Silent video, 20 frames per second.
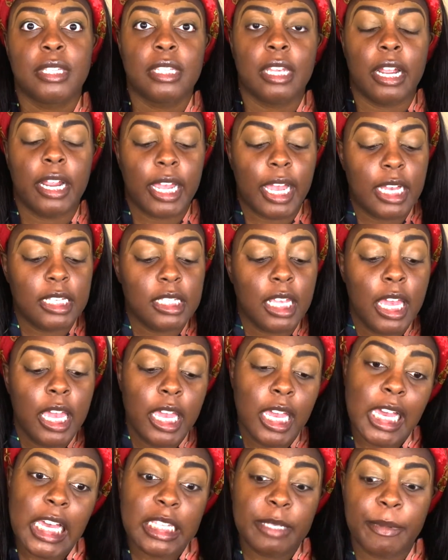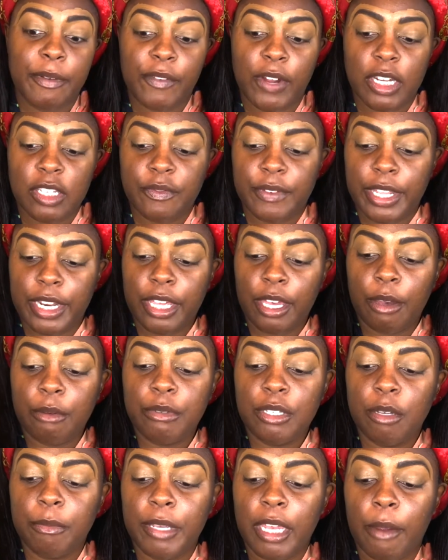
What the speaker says: guys, it's my first video, you'll be all